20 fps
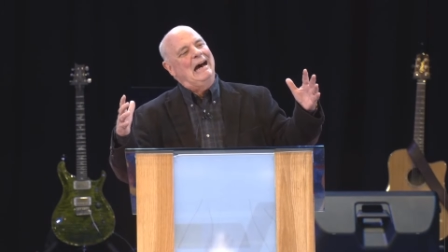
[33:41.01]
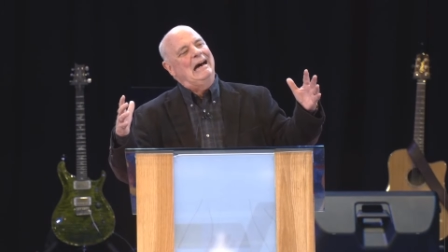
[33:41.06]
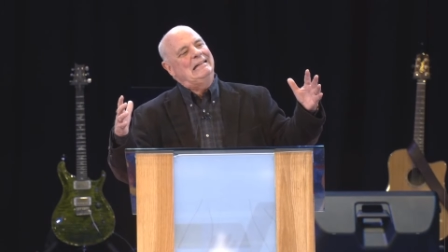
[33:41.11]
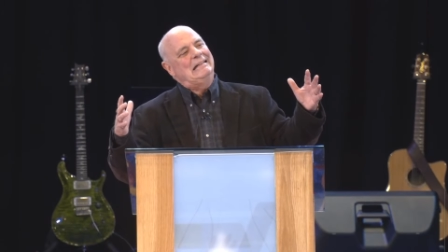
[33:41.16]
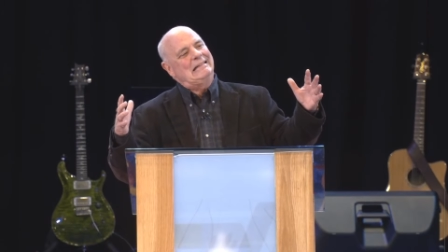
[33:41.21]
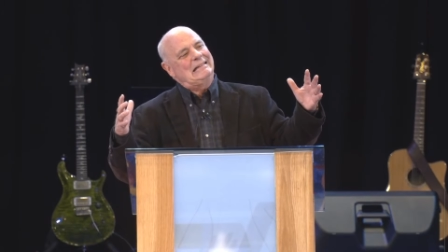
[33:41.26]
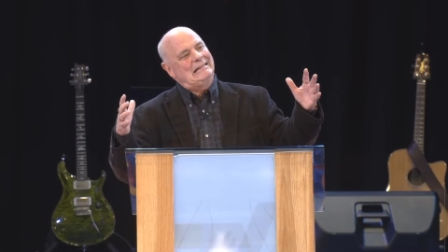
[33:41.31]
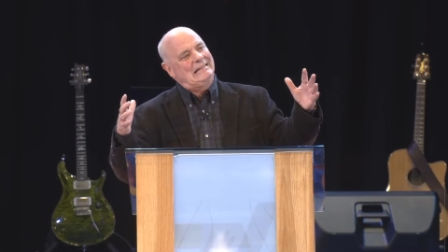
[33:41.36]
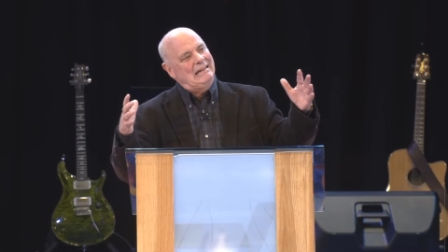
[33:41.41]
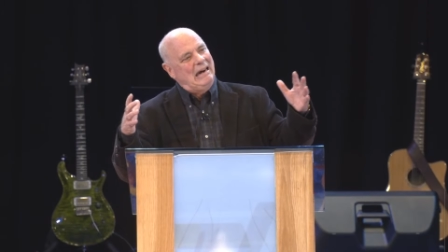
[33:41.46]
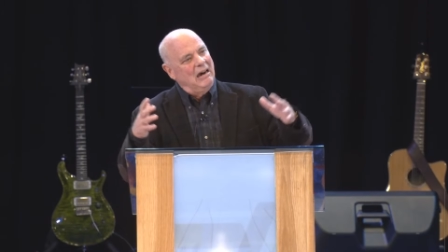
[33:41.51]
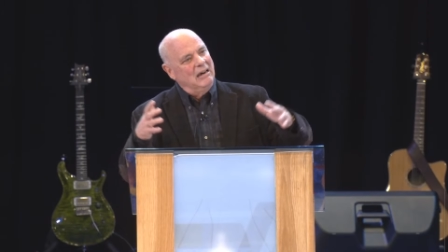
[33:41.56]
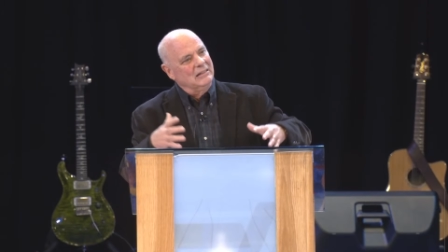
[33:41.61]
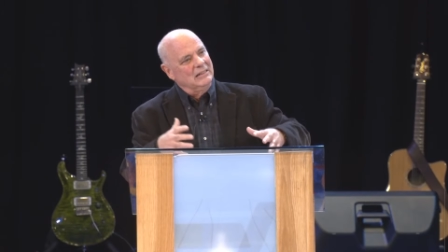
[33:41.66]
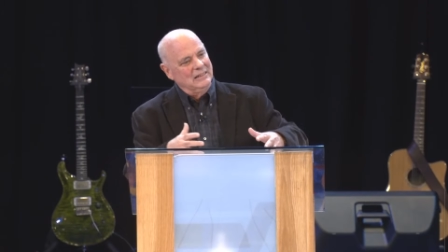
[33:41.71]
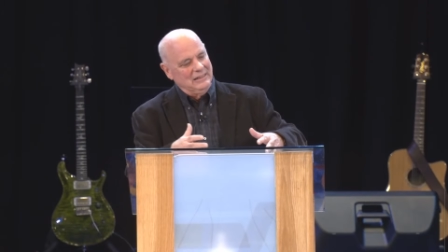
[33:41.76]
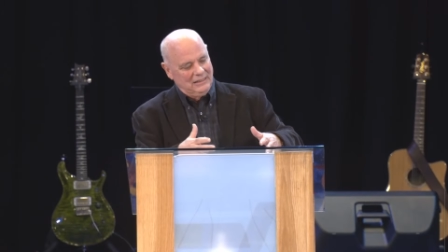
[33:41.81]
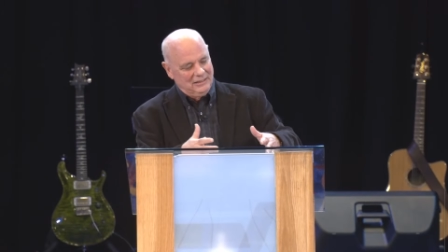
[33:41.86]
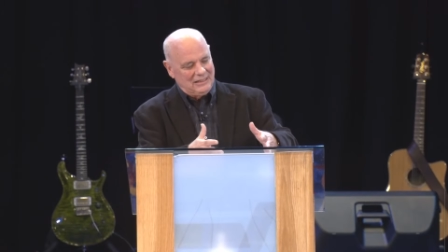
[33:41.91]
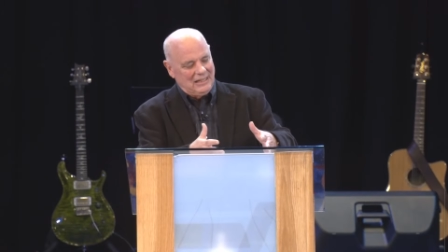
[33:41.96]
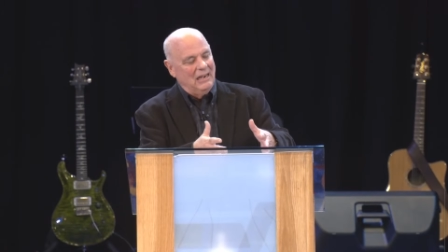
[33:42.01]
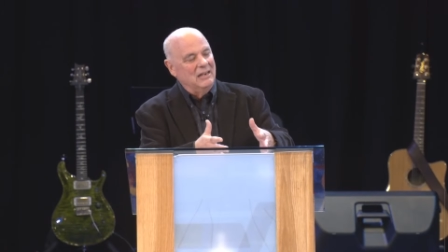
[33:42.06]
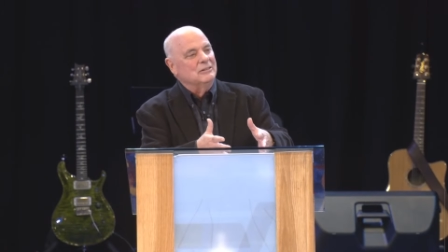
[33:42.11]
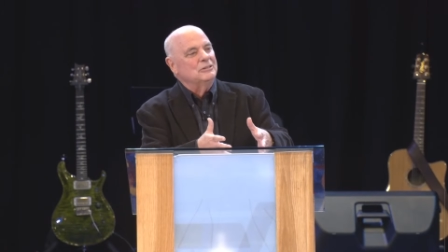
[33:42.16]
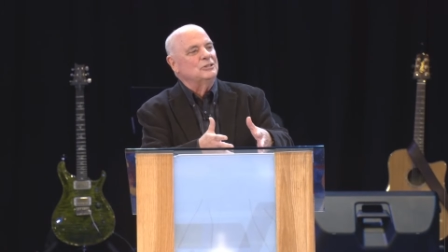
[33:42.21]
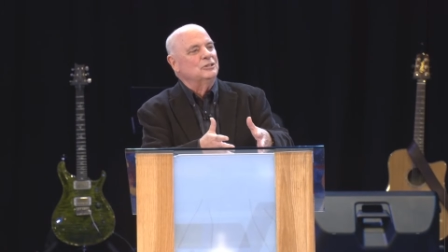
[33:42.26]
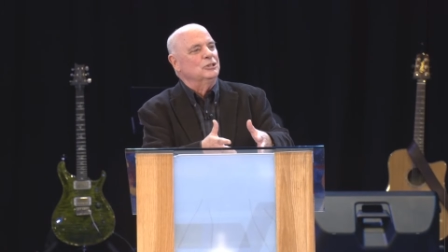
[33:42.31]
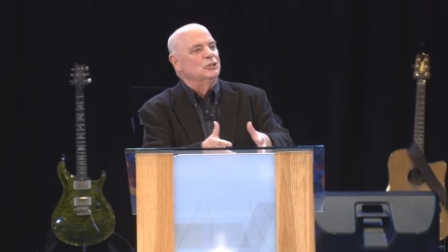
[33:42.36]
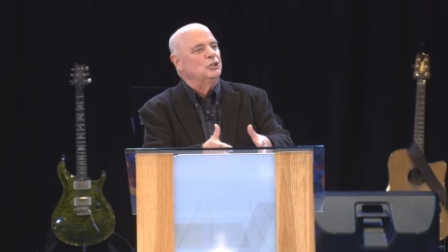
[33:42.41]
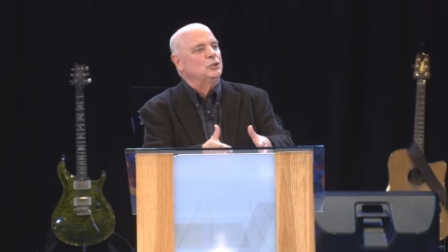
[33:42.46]
ungodliness, our
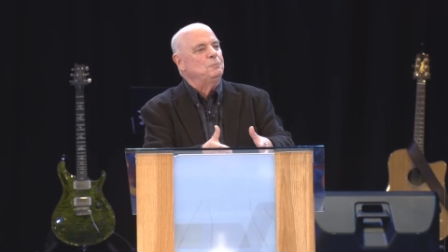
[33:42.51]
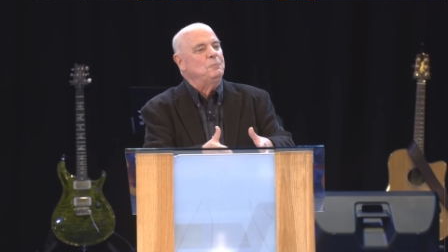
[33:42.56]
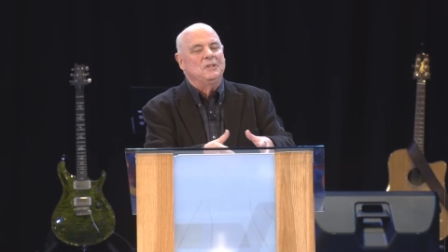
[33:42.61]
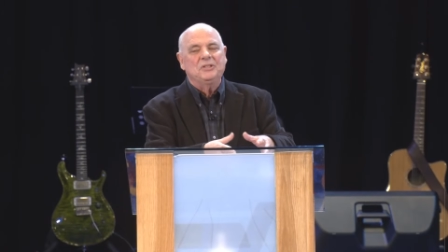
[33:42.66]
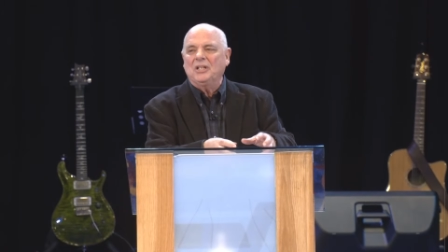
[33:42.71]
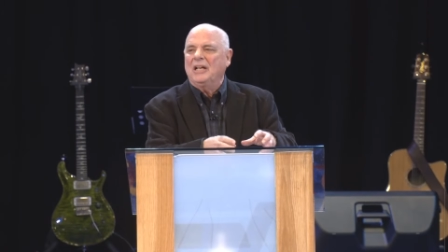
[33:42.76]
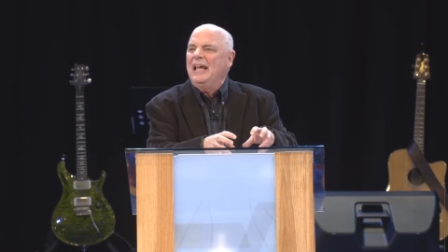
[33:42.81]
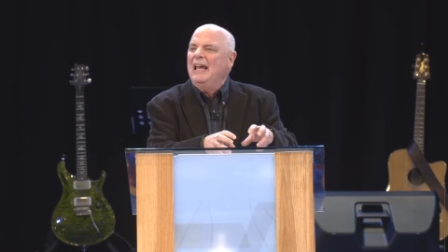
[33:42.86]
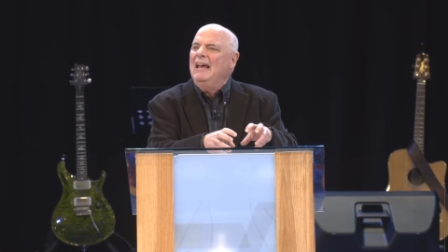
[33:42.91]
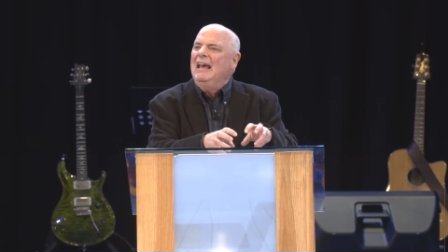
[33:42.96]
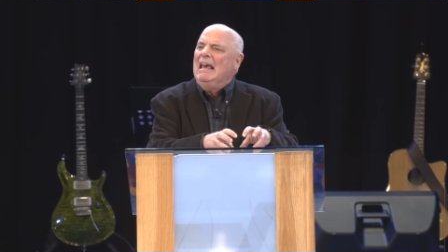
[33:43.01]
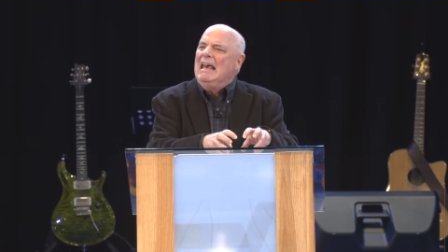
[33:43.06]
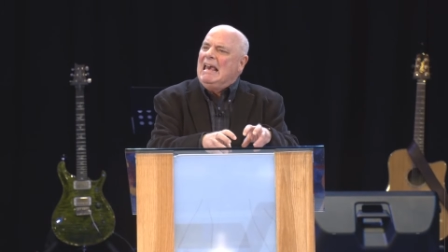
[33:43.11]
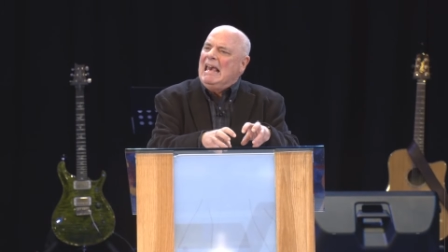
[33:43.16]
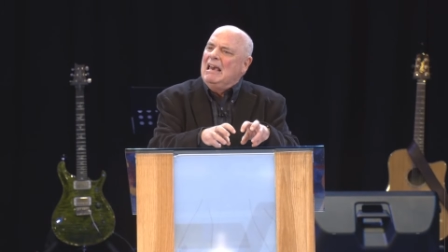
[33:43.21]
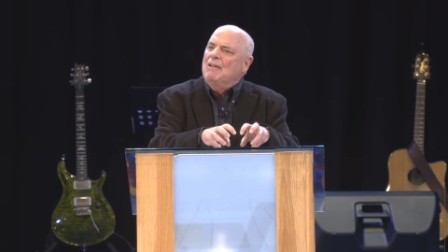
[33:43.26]
suspicion,